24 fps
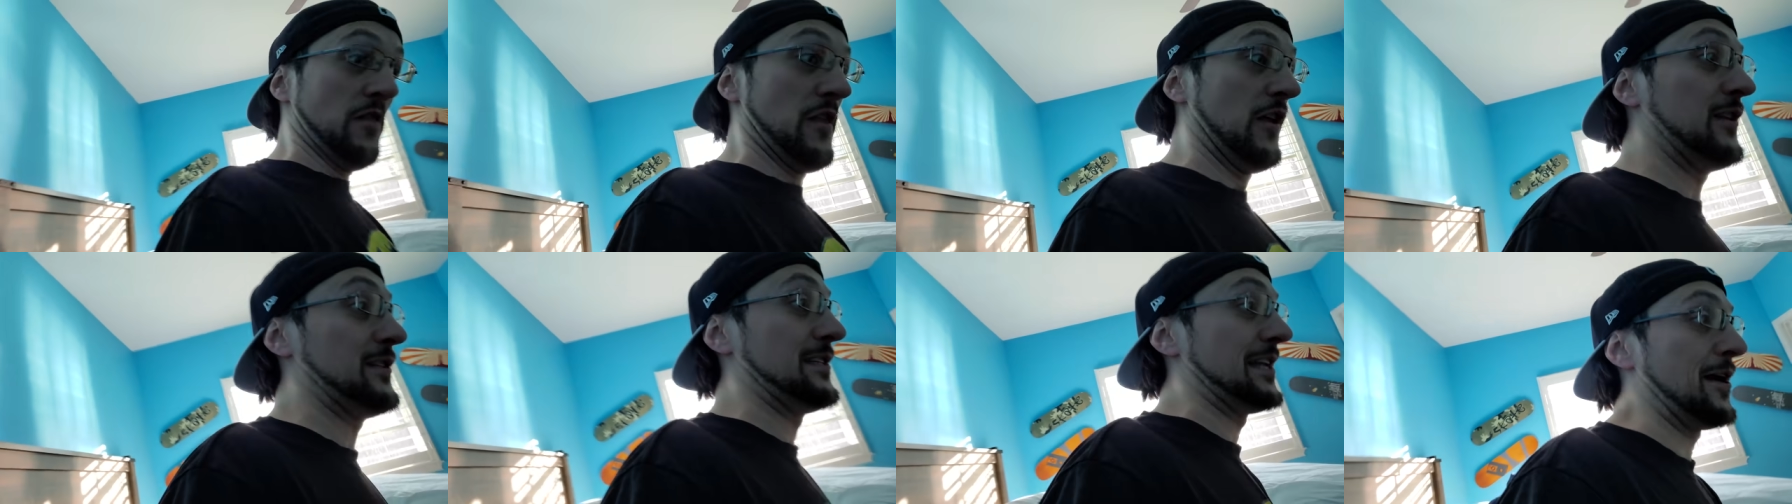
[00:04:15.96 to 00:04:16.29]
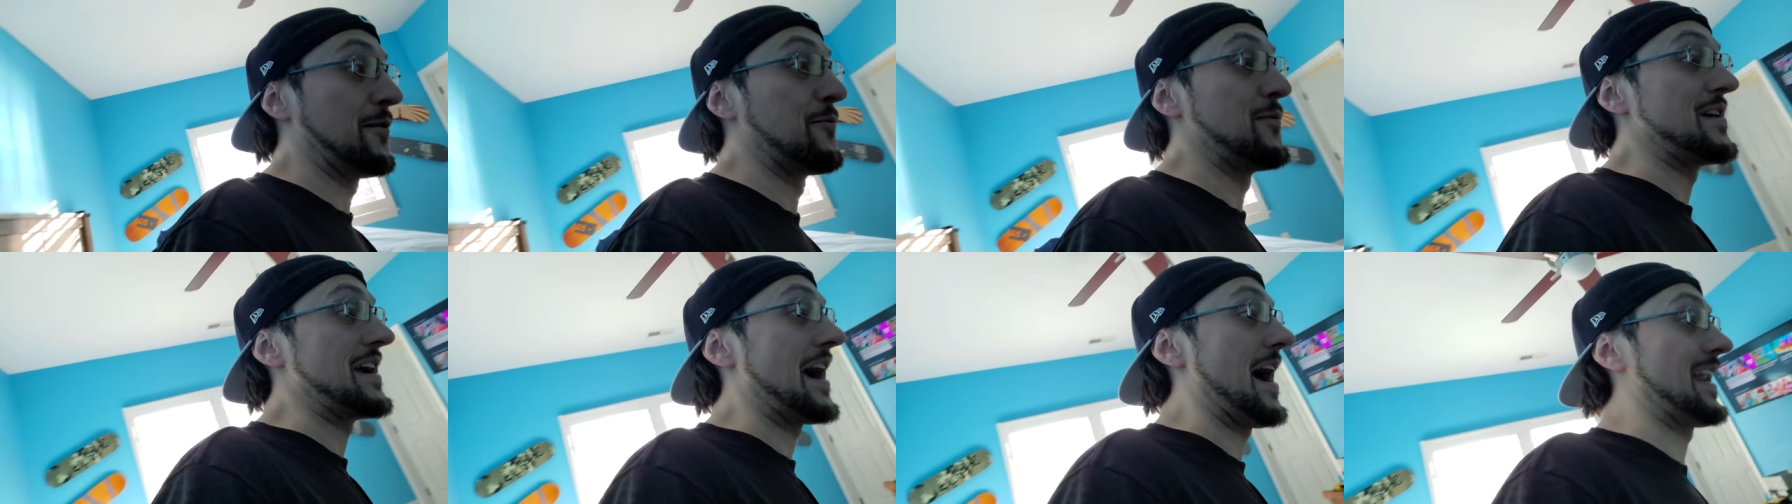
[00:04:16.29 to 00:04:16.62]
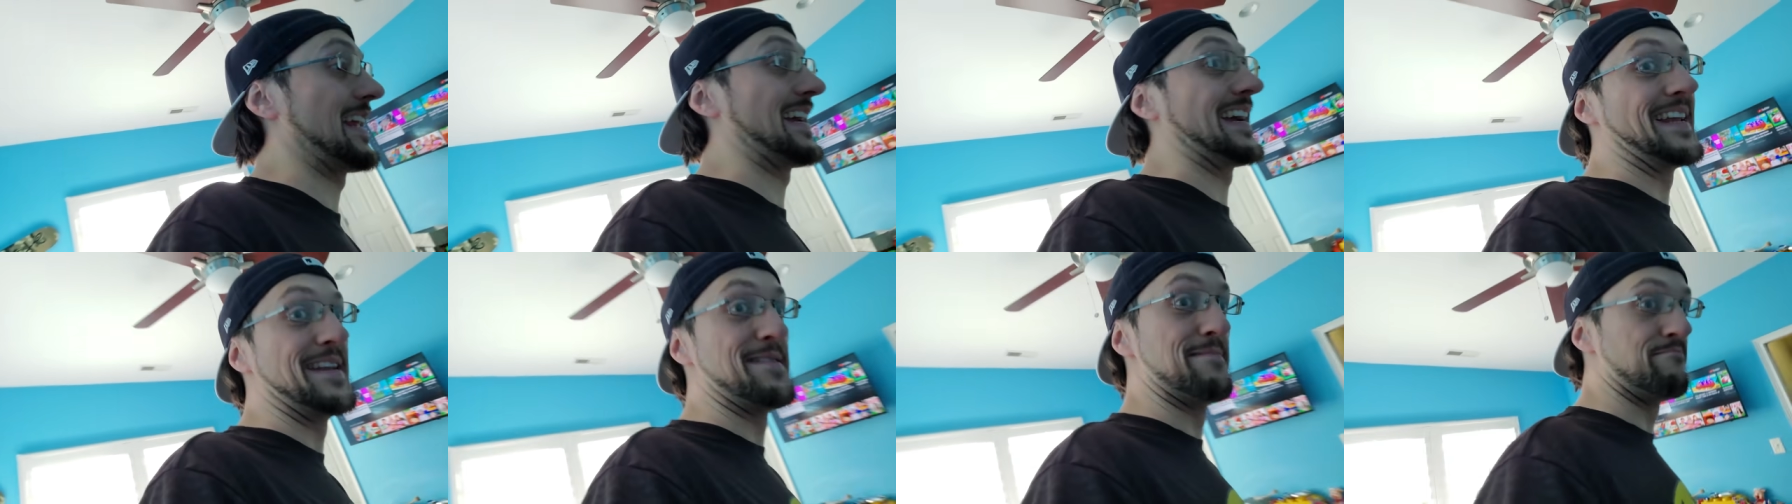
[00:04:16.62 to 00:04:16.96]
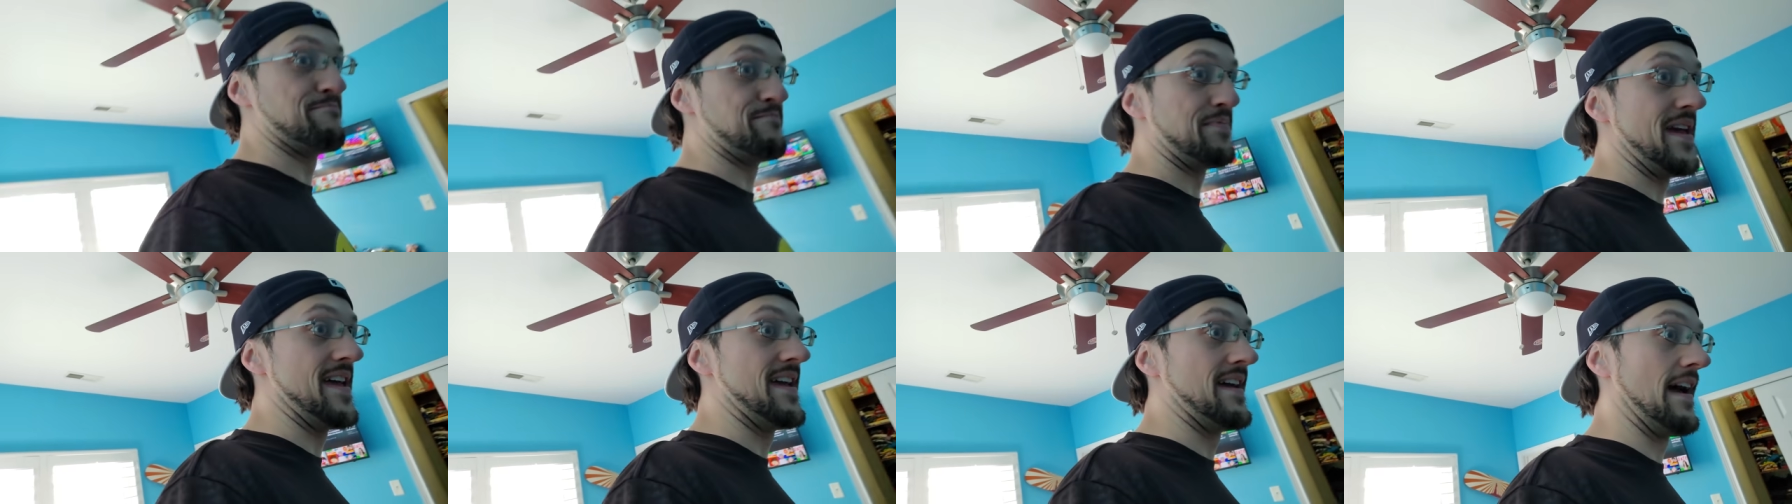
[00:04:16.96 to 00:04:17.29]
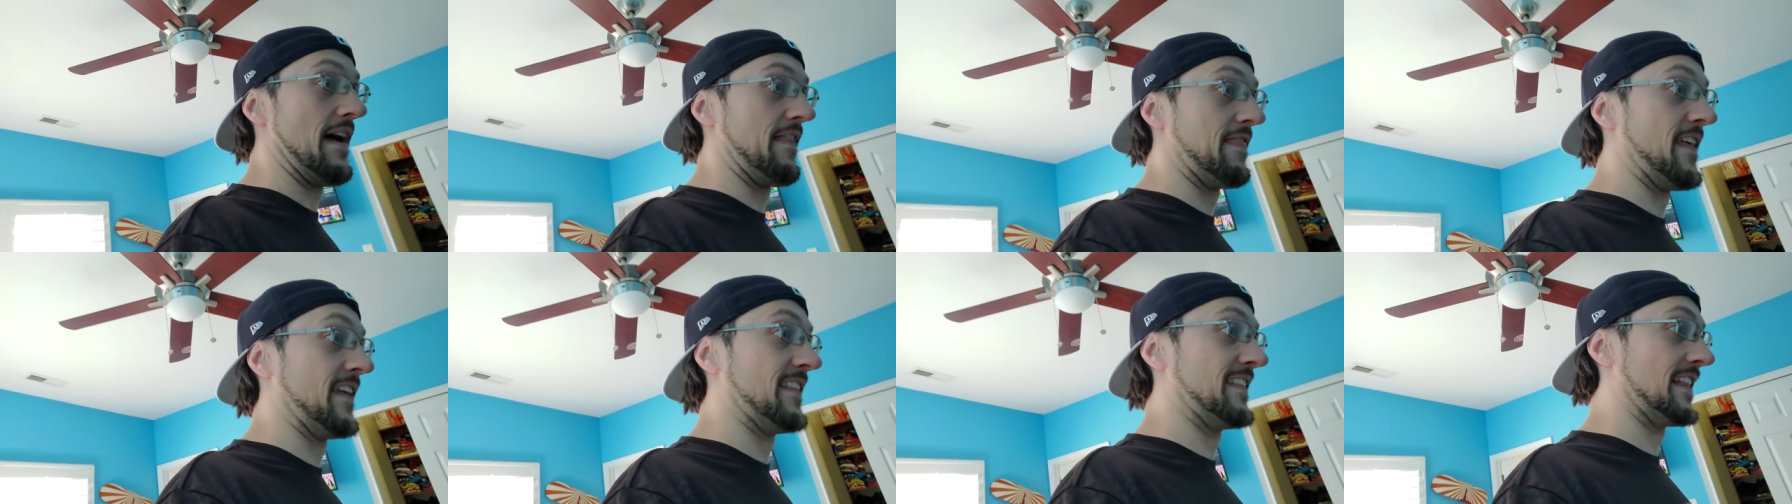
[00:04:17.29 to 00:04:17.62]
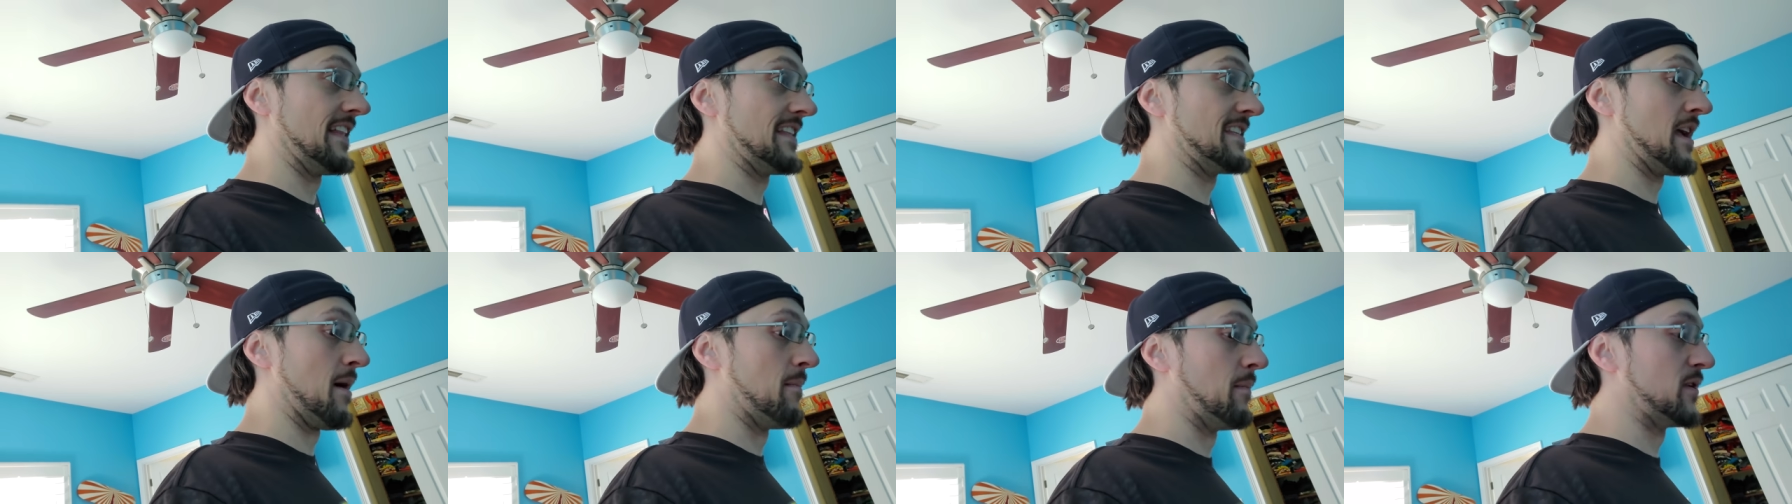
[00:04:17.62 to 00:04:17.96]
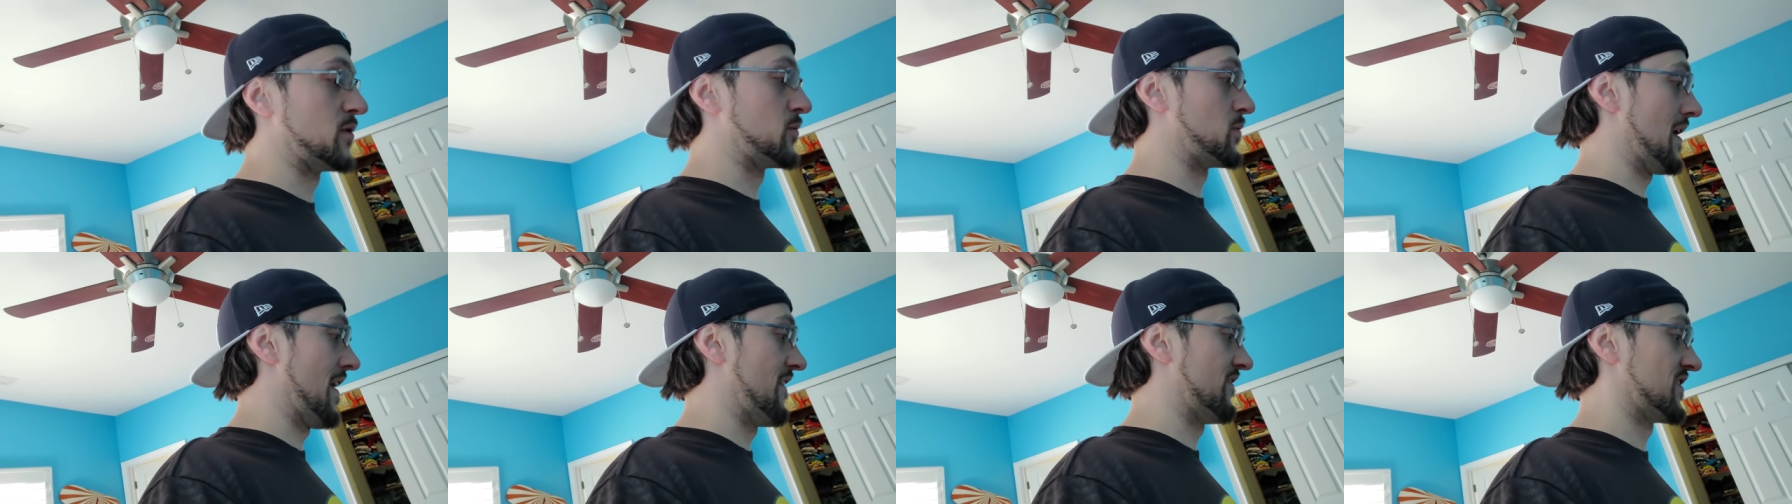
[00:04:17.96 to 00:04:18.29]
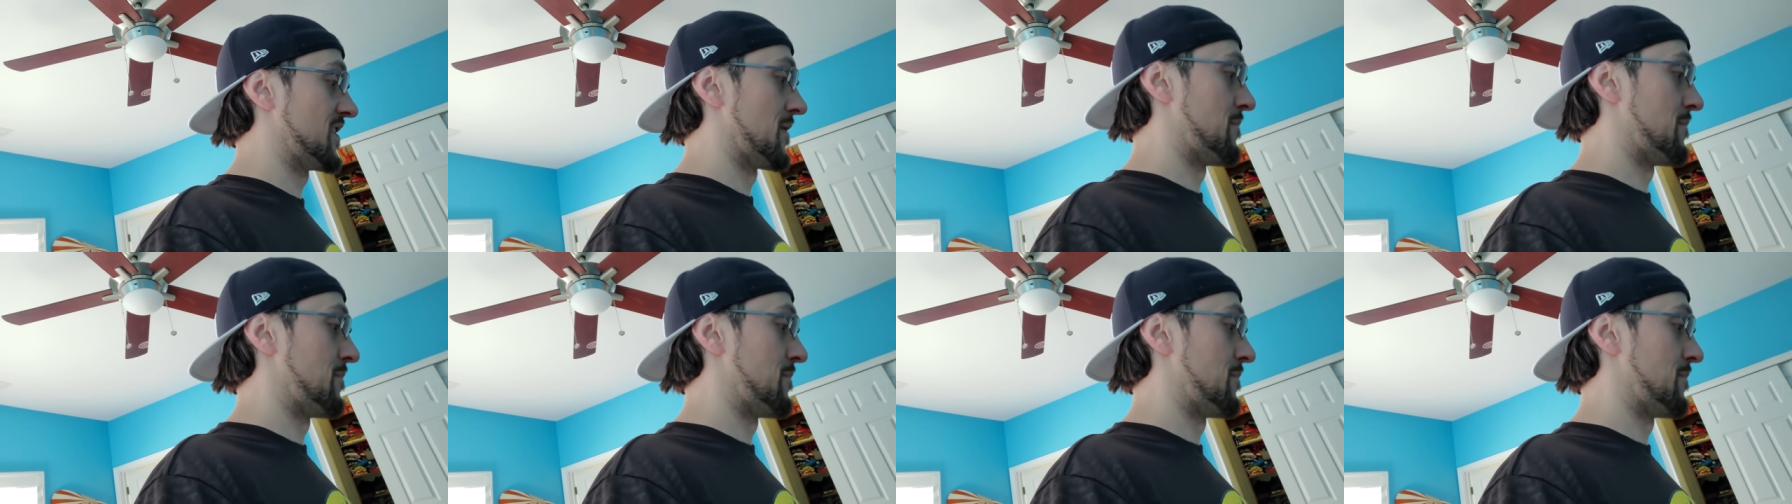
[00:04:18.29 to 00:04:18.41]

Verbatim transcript: Looks like we got to get a bit. I think that's how much we have to